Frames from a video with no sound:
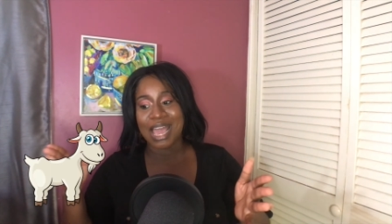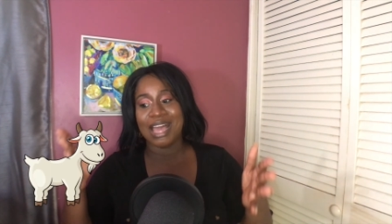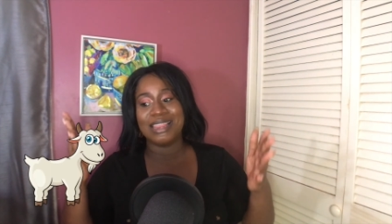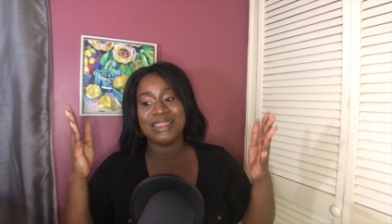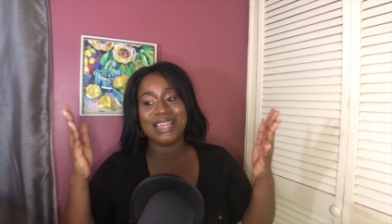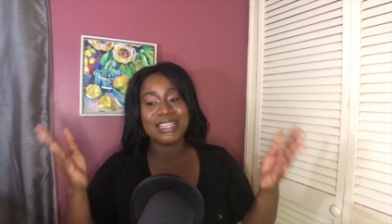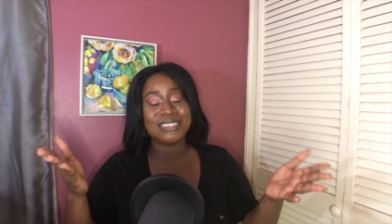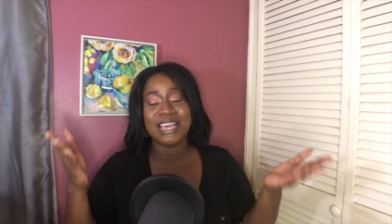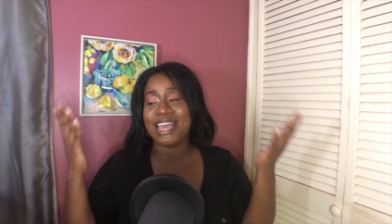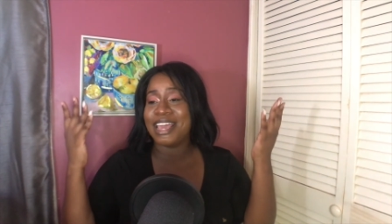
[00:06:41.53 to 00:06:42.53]
and that
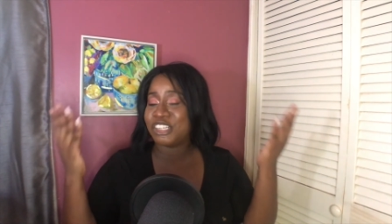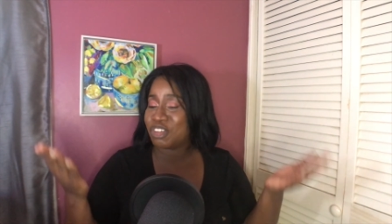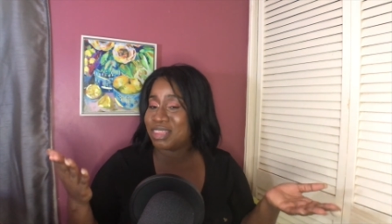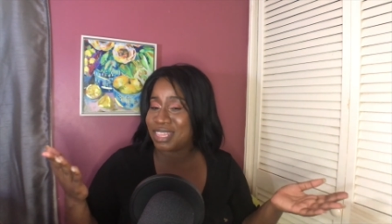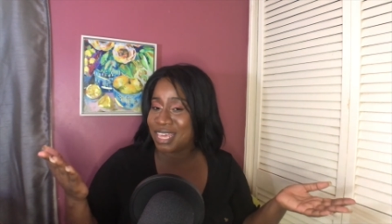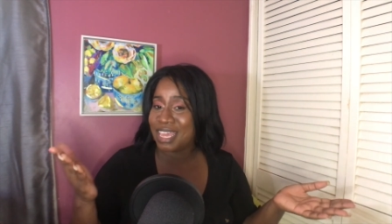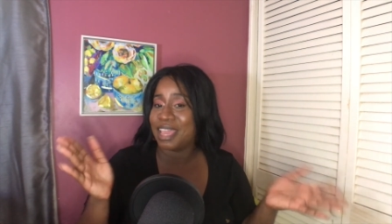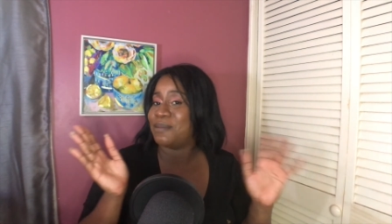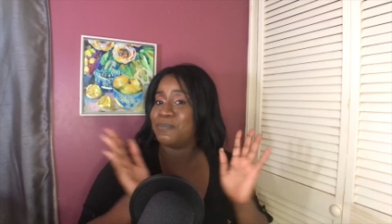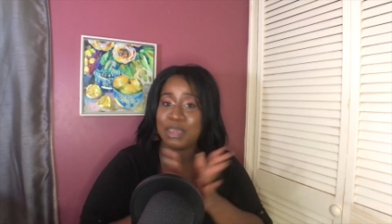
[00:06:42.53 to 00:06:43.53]
extra thing
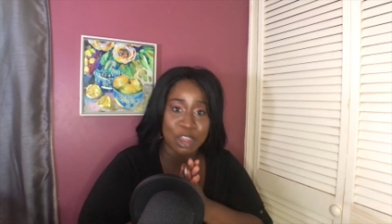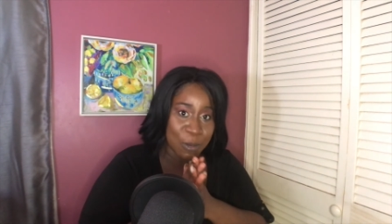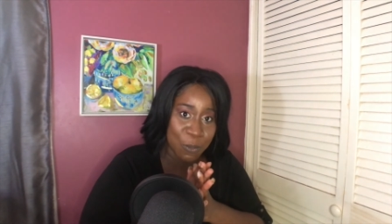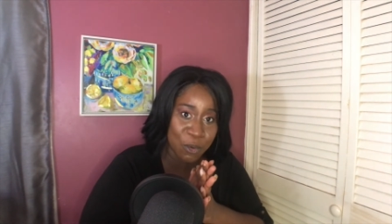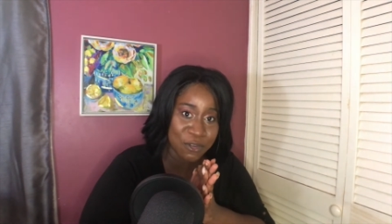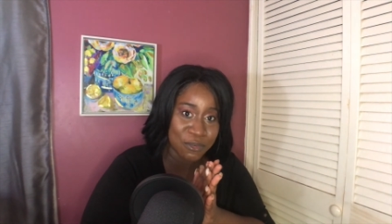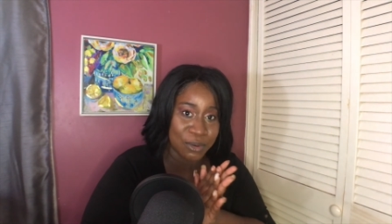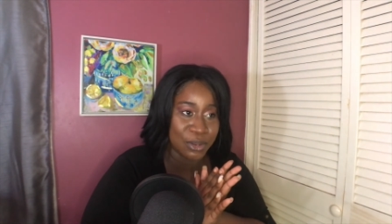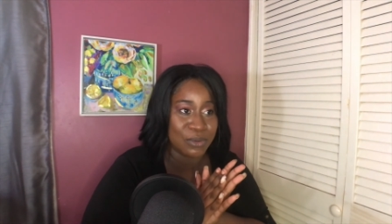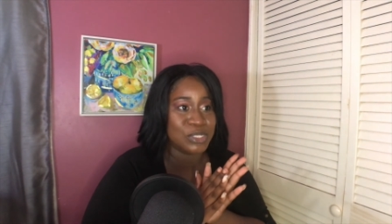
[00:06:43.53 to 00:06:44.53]
can be your portfolio.